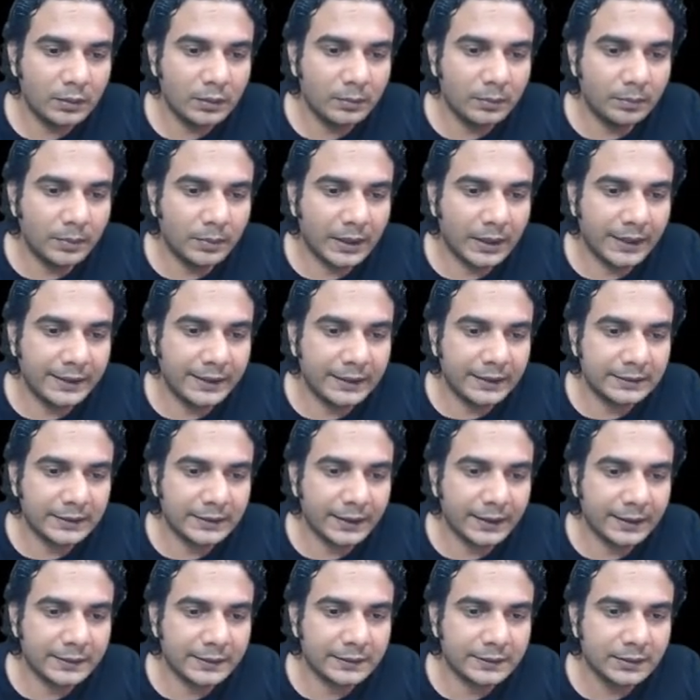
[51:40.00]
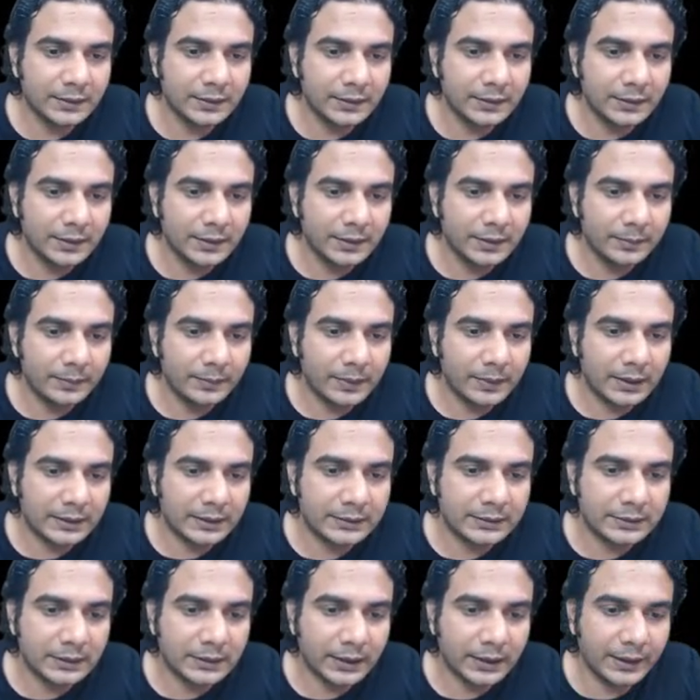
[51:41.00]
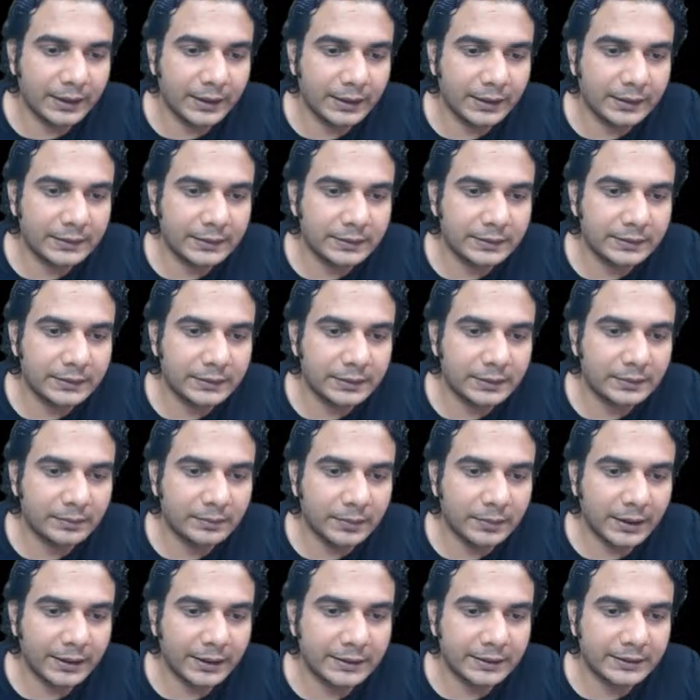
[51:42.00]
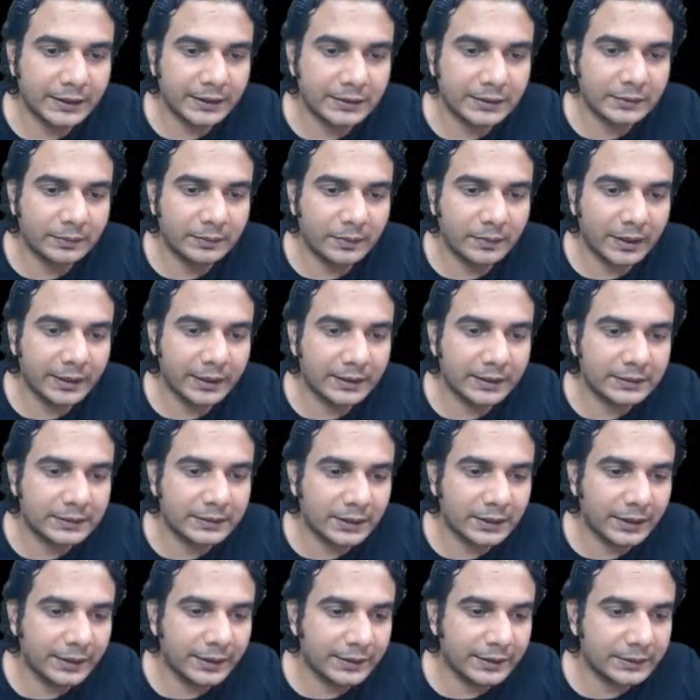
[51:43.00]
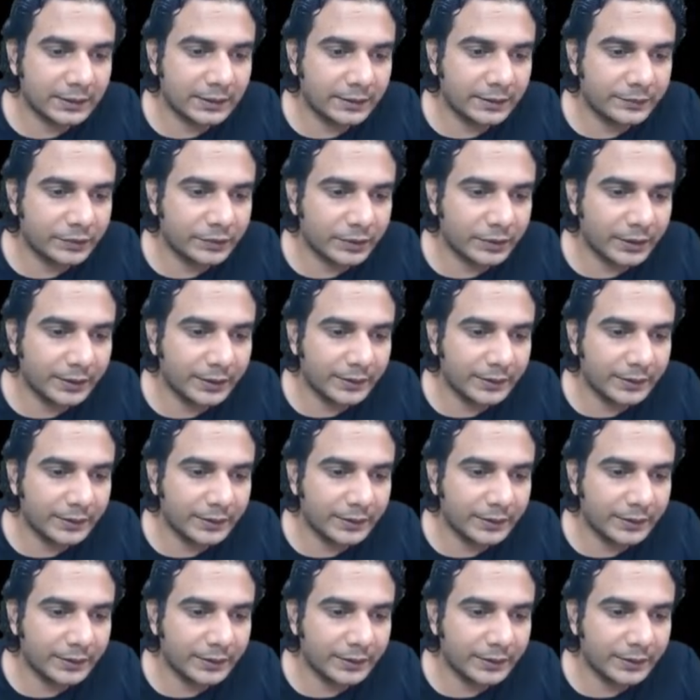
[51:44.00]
minus x plus sine x, minus x minus sine x, I'm sorry.